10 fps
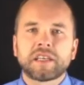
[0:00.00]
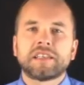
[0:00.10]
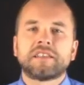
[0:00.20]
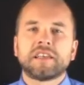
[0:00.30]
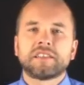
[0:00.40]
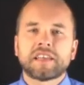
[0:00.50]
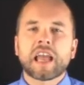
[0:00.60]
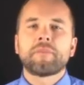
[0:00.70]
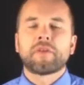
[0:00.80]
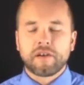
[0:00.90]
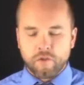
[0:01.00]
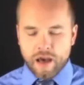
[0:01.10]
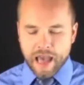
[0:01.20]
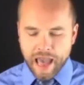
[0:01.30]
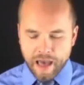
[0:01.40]
is an example of
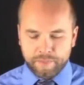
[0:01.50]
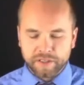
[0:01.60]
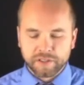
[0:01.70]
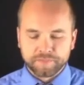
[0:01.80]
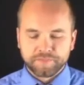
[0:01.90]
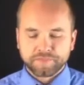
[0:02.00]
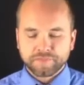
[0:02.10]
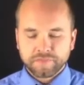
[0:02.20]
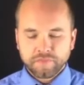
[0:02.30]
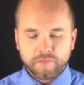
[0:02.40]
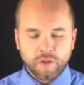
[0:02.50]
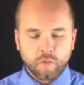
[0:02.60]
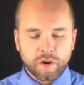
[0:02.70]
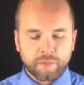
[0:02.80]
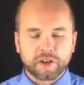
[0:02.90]
what happens
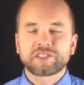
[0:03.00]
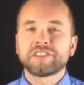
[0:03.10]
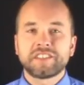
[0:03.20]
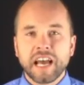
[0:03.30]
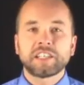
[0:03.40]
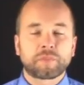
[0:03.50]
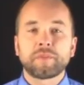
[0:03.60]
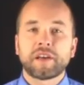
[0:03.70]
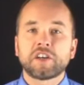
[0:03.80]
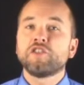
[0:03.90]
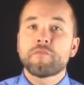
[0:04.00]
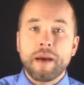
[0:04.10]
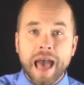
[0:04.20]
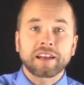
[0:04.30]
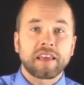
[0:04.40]
when a person's desperate because you've
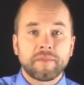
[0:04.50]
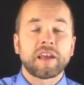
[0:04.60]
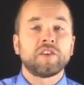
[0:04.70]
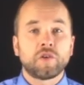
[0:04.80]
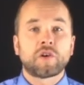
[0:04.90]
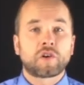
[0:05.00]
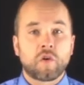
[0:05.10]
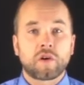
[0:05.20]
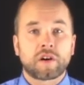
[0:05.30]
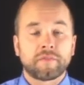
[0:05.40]
backed them into a corner.